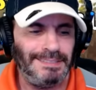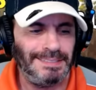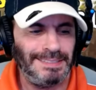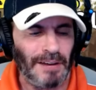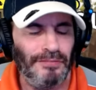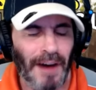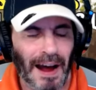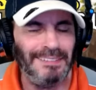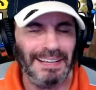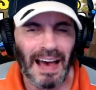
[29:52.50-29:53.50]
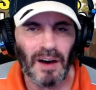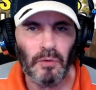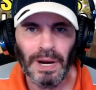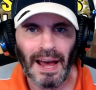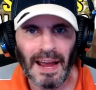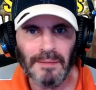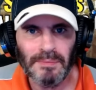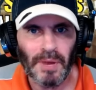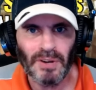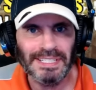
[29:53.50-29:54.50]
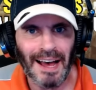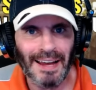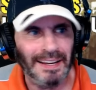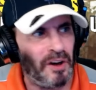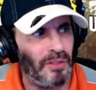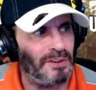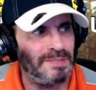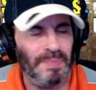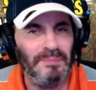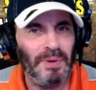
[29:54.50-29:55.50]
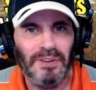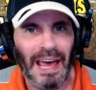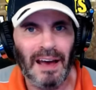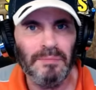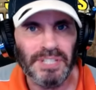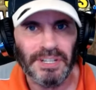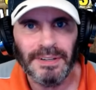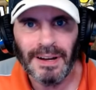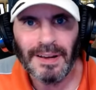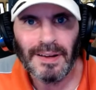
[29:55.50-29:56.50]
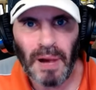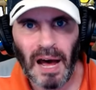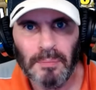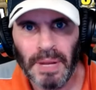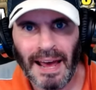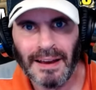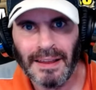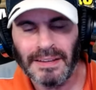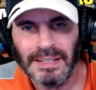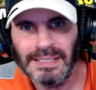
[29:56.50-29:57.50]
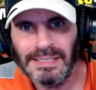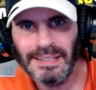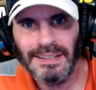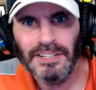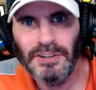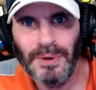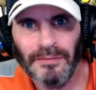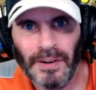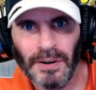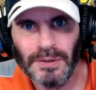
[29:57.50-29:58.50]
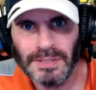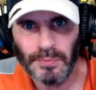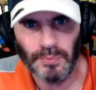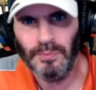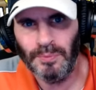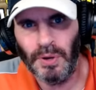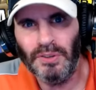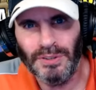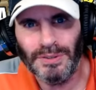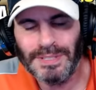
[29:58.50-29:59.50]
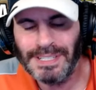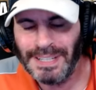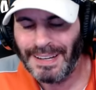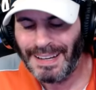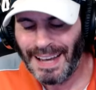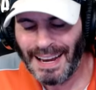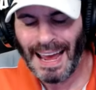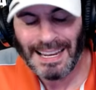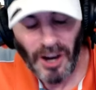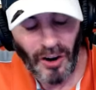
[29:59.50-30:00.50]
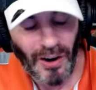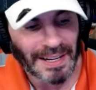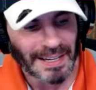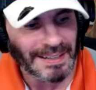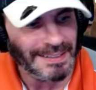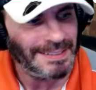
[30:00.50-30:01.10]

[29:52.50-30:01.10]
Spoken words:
So I finally got what Jaime Maussan and all those people captured popping out of these UFOs, balloons. And I caught it.